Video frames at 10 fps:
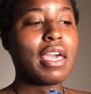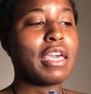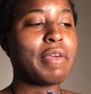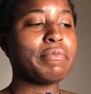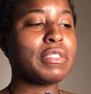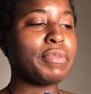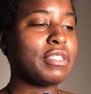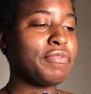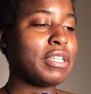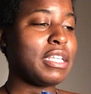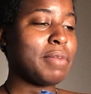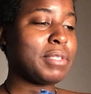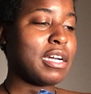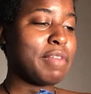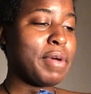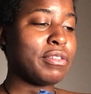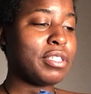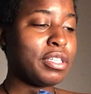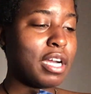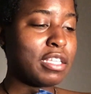And specifically, I'm talking about
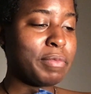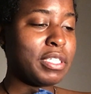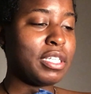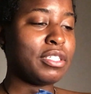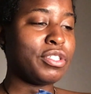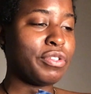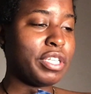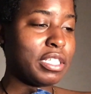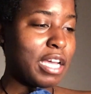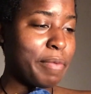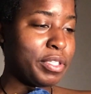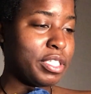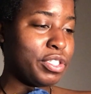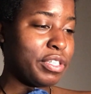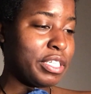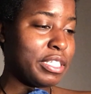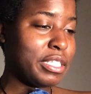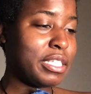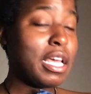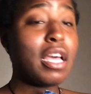search optimizations, trending topics, and
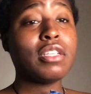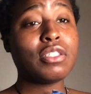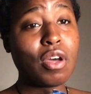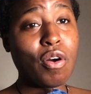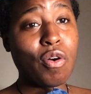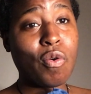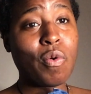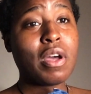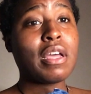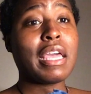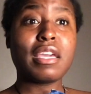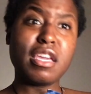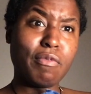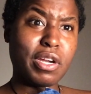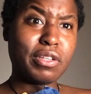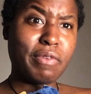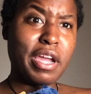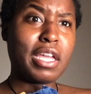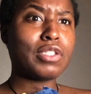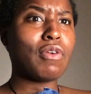trends. So, and keywords,
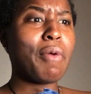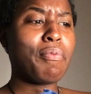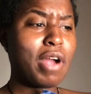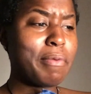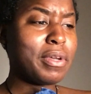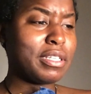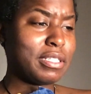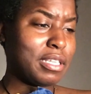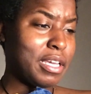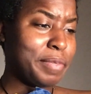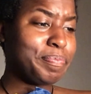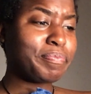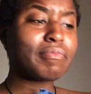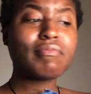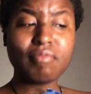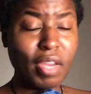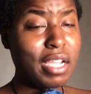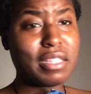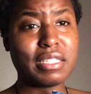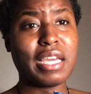right? So I'm probably going to say
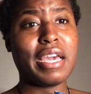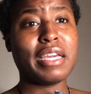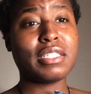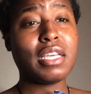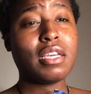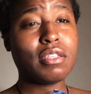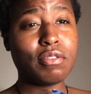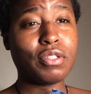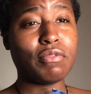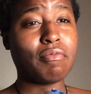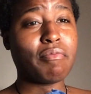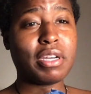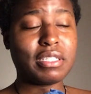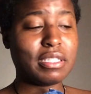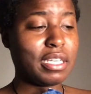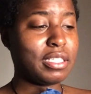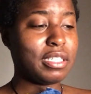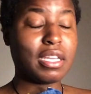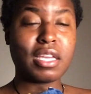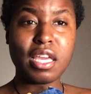in the tags, YouTube,
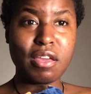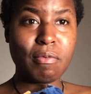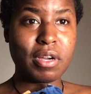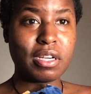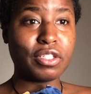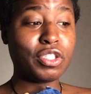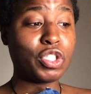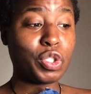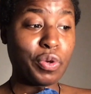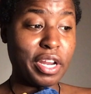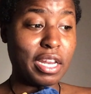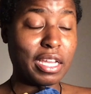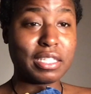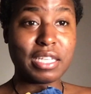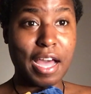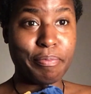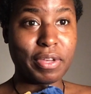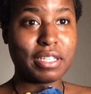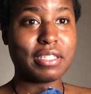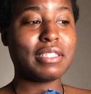monetization, keywords, trending
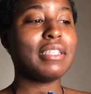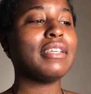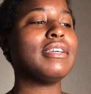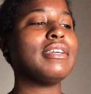topics,